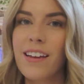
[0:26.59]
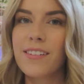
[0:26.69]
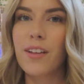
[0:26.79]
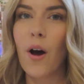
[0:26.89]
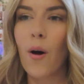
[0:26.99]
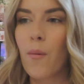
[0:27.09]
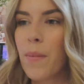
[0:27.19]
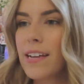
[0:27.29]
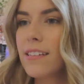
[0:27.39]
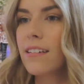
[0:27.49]
So
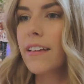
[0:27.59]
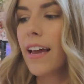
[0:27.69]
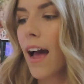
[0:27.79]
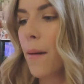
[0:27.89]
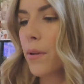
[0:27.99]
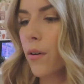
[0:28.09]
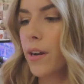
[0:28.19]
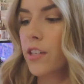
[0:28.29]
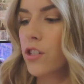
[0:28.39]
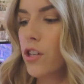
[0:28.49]
basically, I'm
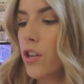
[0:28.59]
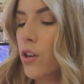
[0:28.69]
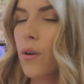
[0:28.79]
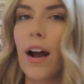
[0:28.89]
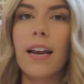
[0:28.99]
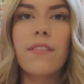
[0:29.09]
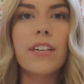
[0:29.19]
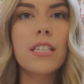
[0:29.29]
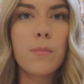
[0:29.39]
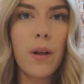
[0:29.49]
going to kind of
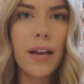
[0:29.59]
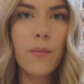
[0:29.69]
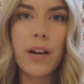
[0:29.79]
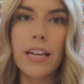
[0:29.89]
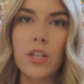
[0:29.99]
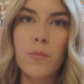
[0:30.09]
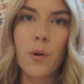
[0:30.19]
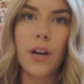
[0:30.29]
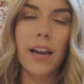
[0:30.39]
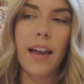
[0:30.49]
explain what each
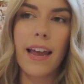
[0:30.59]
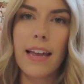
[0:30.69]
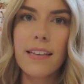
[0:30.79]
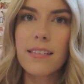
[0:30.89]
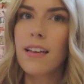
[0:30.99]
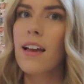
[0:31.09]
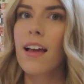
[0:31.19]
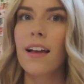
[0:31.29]
book is,